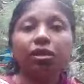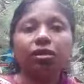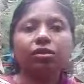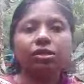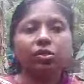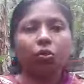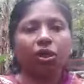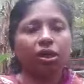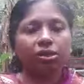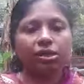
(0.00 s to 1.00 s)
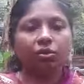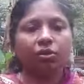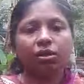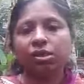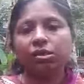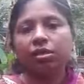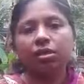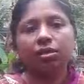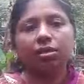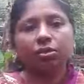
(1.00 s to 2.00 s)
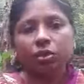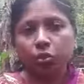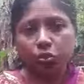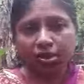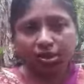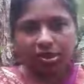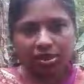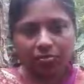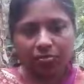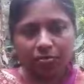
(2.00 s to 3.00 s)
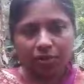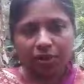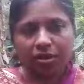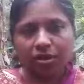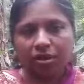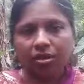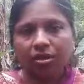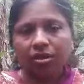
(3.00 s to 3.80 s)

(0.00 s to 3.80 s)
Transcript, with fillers: the soil is known as the shoot system it,